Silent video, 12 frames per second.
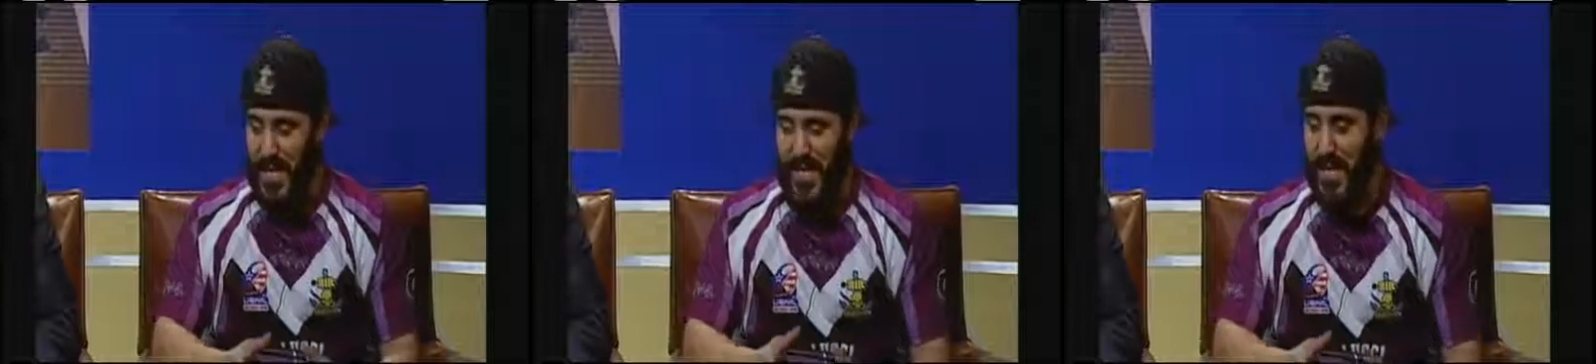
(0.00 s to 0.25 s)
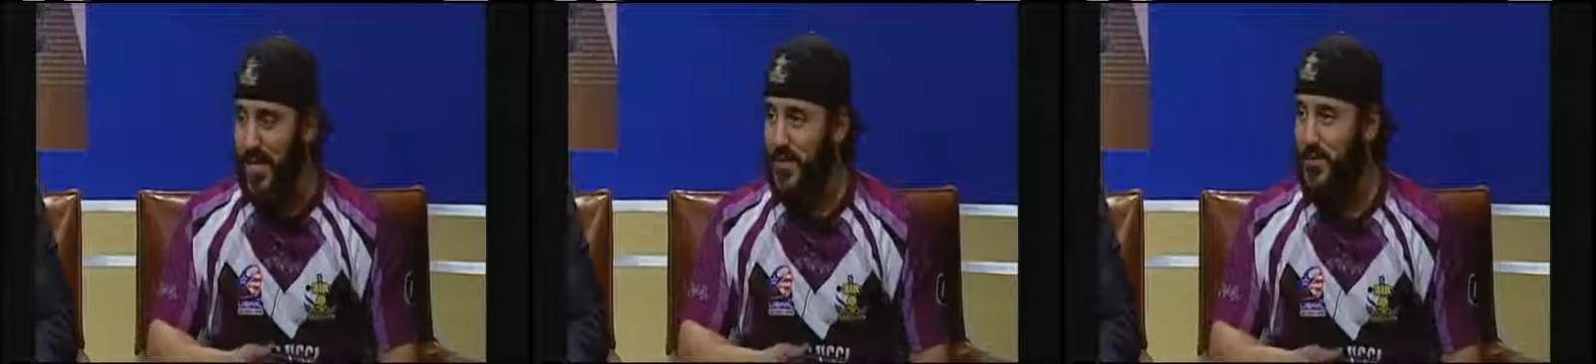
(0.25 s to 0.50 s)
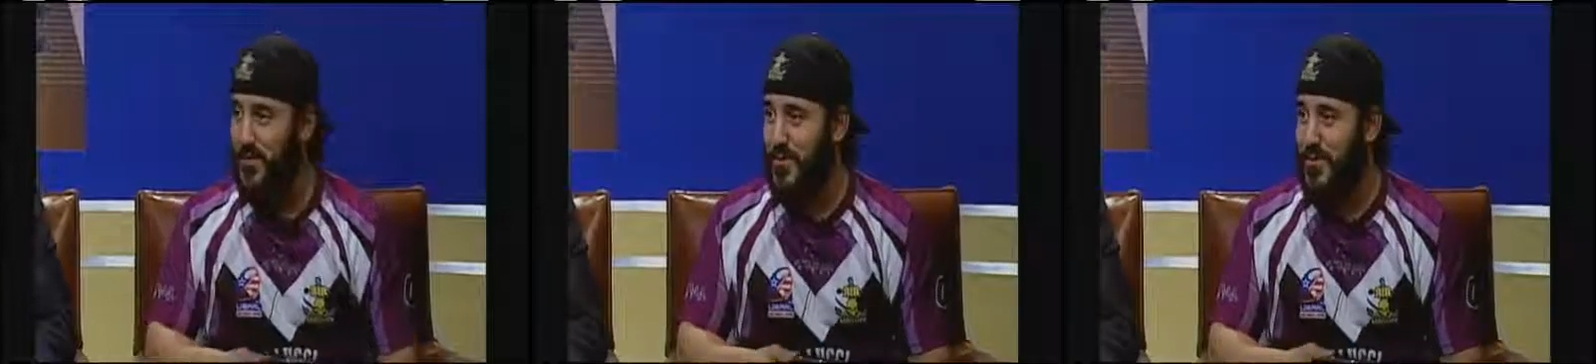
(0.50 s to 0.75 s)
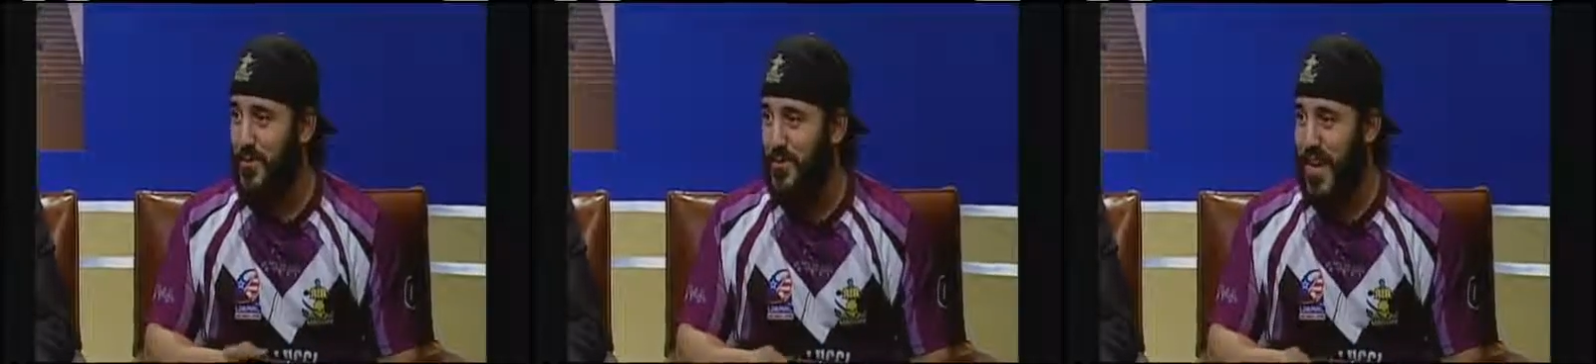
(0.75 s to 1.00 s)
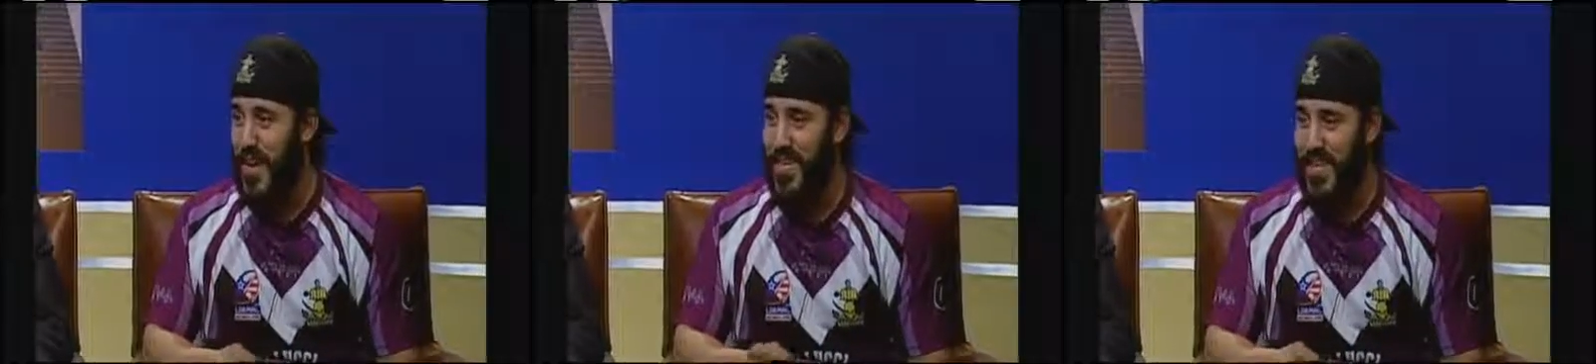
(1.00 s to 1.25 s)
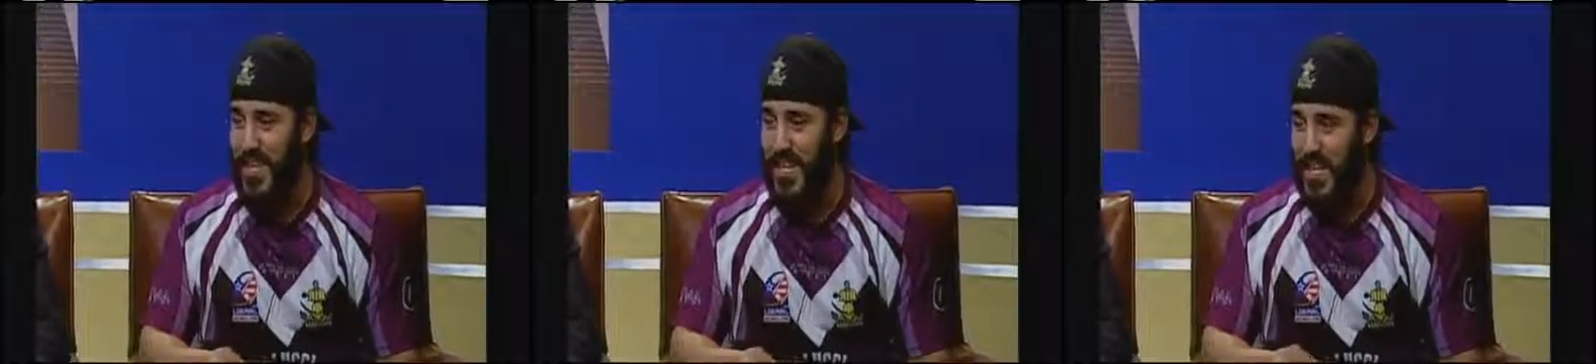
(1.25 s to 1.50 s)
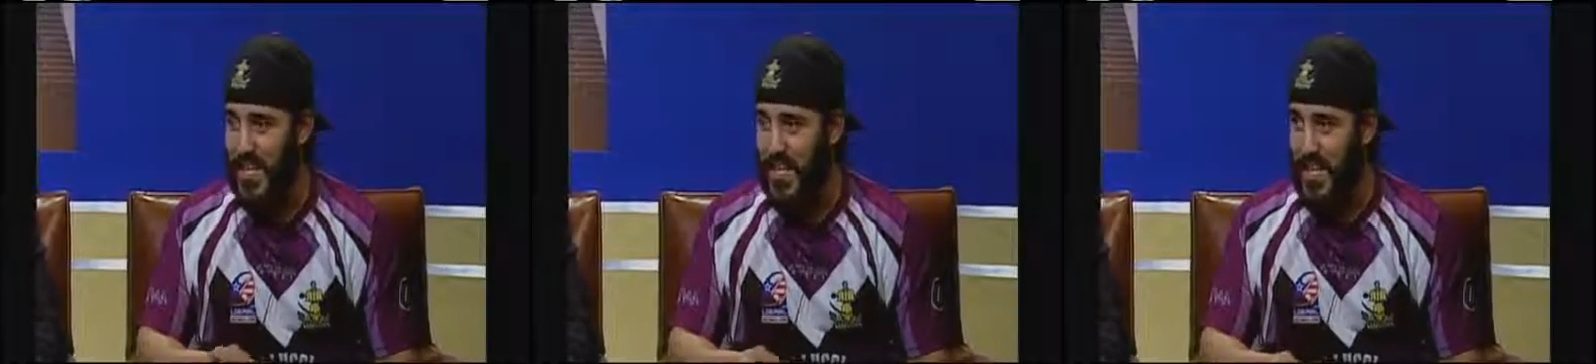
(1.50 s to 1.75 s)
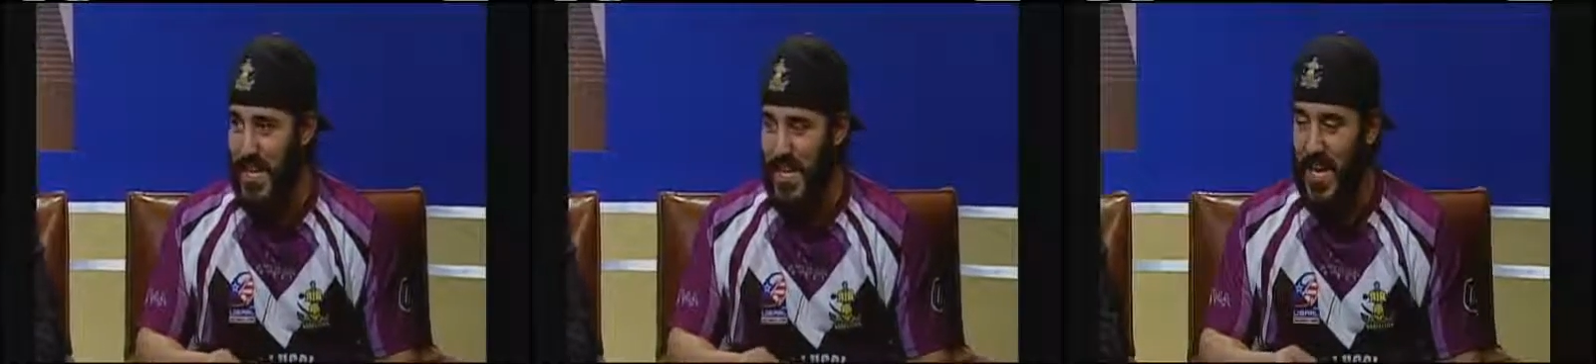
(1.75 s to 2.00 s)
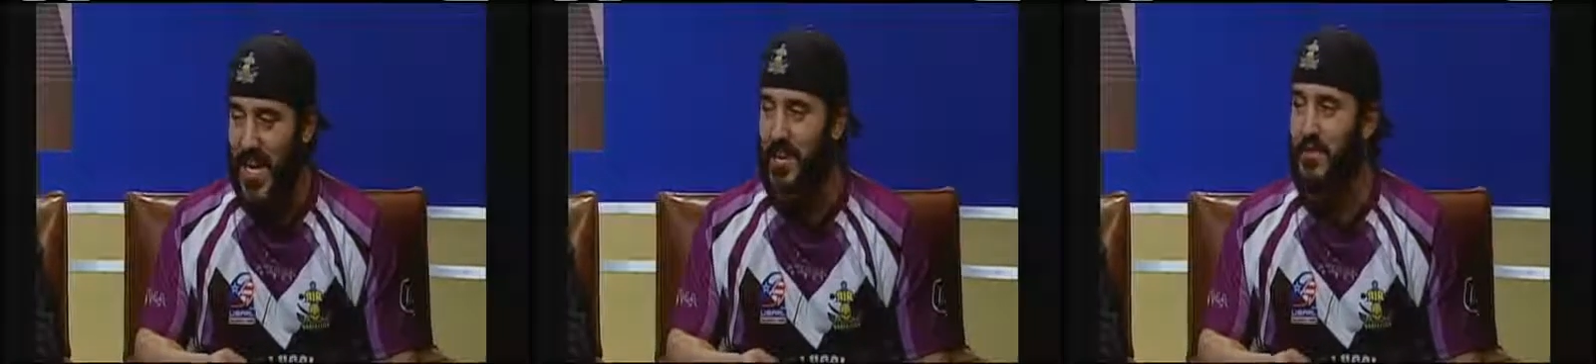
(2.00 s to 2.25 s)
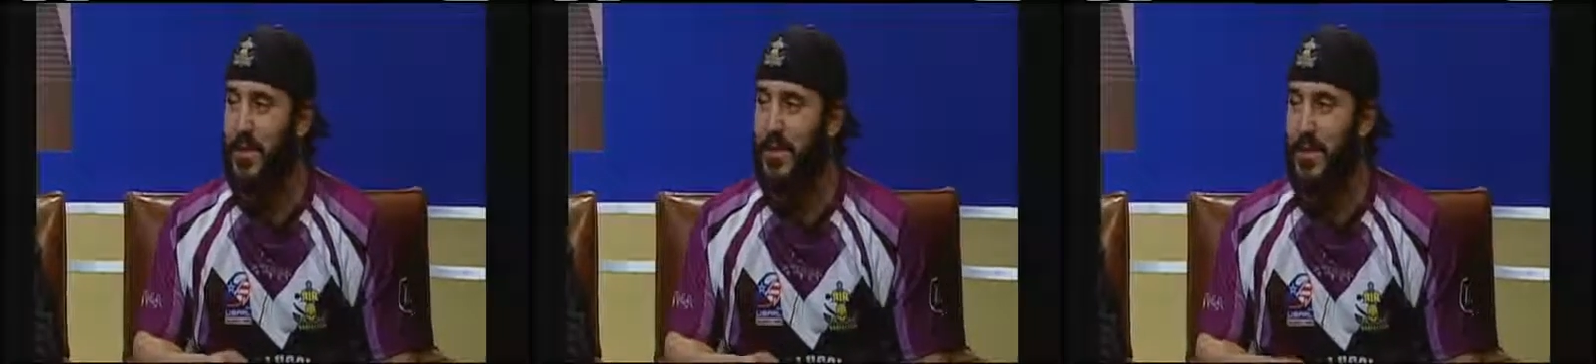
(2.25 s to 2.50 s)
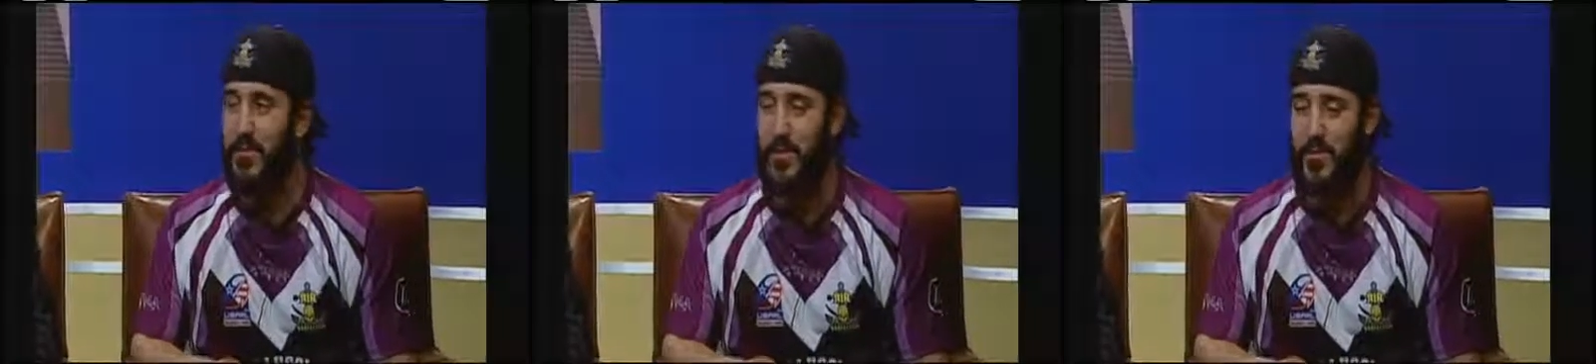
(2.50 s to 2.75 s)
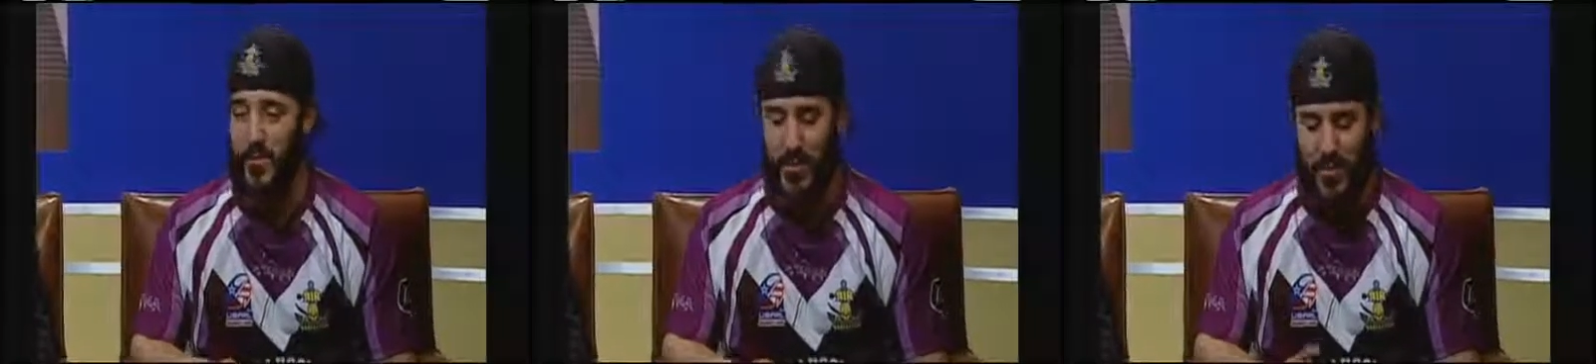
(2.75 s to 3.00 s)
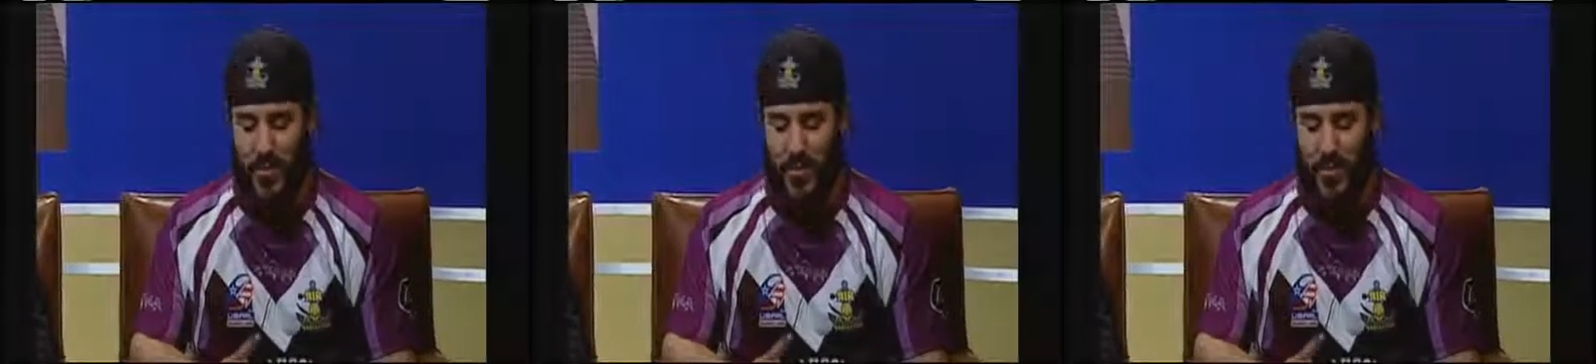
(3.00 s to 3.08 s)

a superstar athlete in any one of those sports,